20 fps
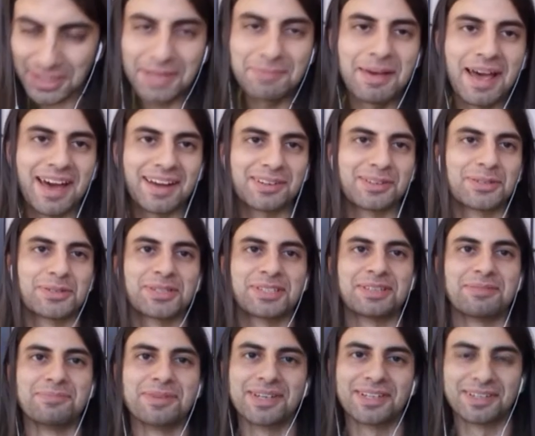I throw the
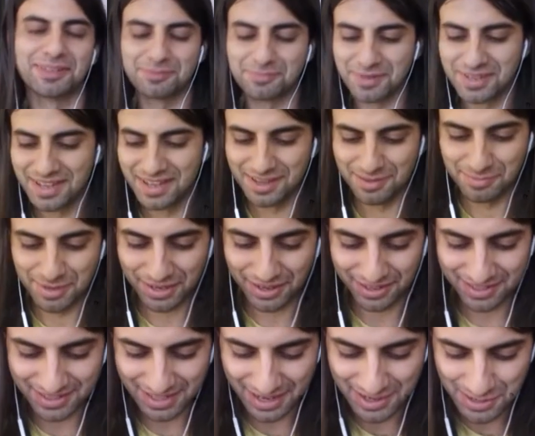battles in the middle
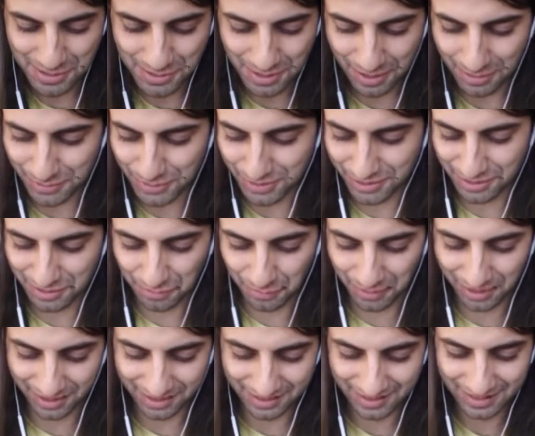because I knew I
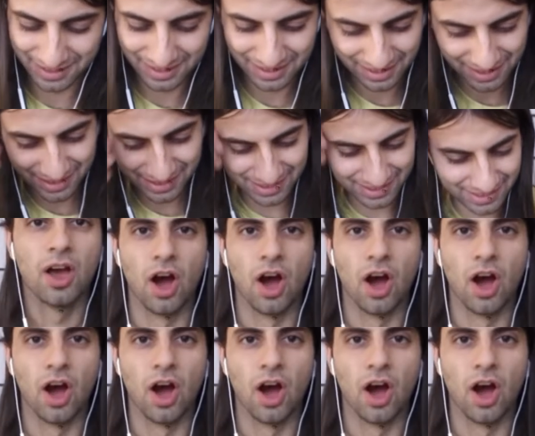was going to win.